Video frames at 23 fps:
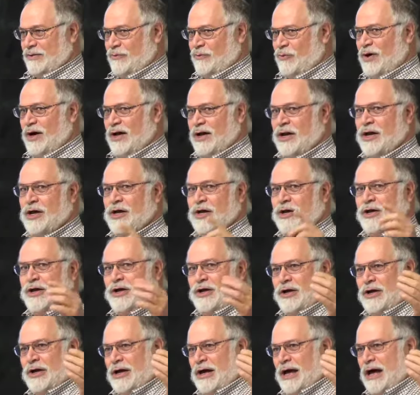When
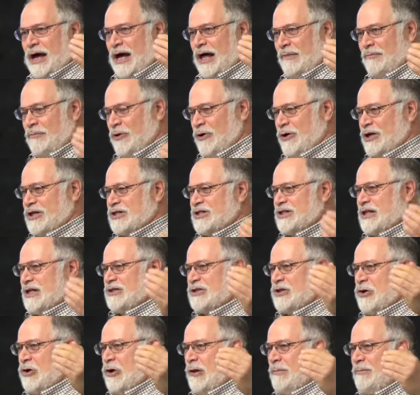Alberta
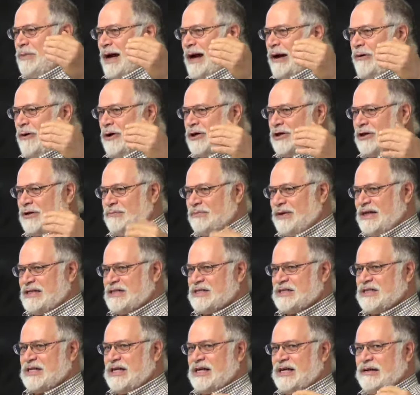sells coal power to
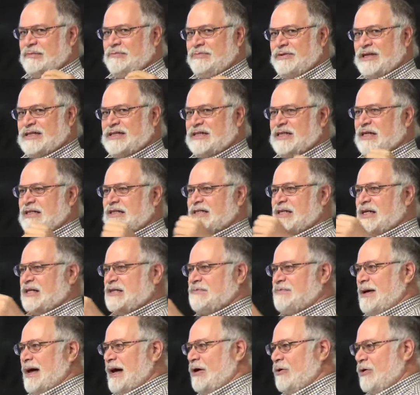BC and BC sells
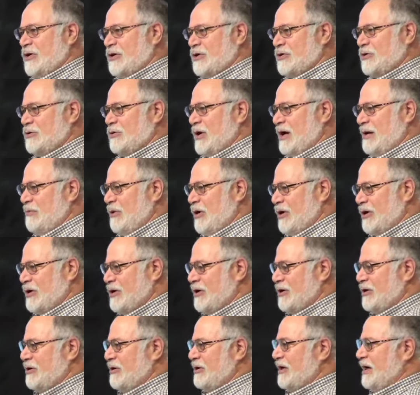power to a
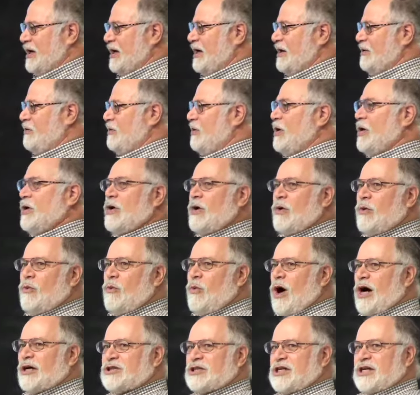marketer in
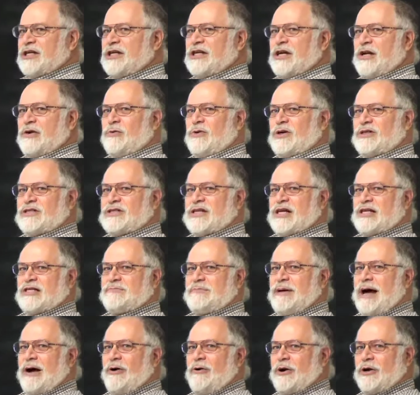Washington, which sells
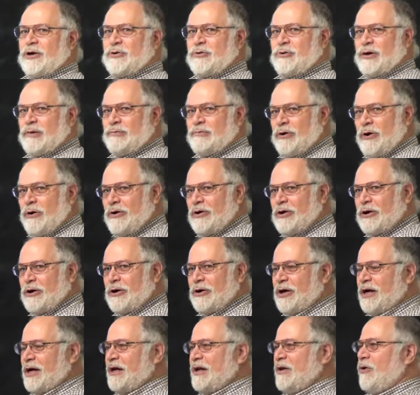power to a
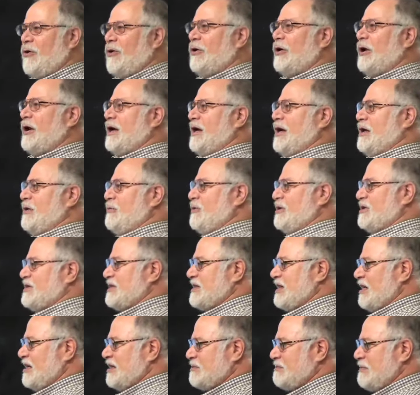broker in Oregon, which
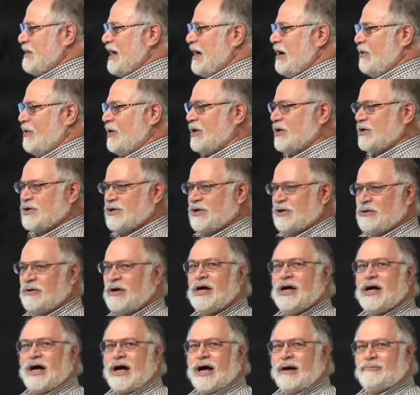sells power to
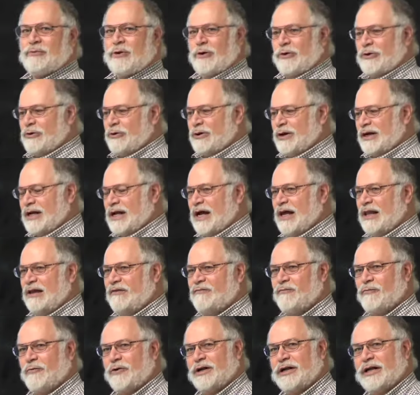a broker in
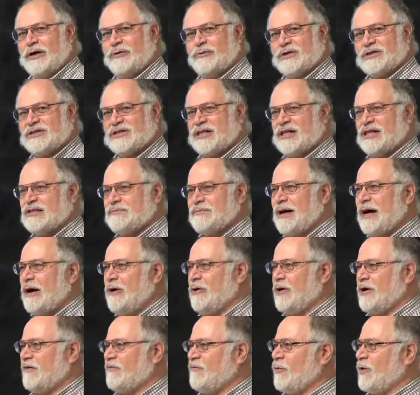California, which sells
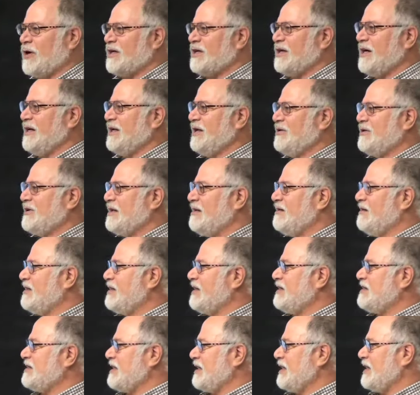power to 14
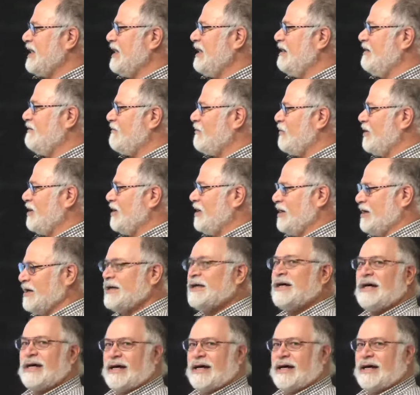utilities in California,